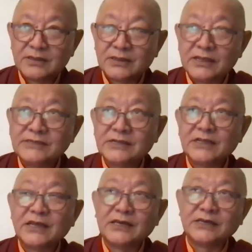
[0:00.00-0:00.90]

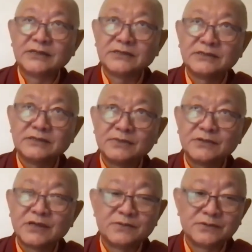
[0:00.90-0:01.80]
listening,
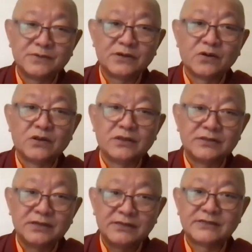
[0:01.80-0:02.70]
sometimes we call
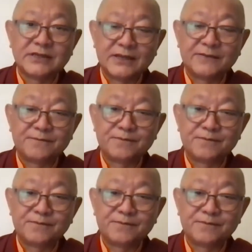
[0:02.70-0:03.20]
it listening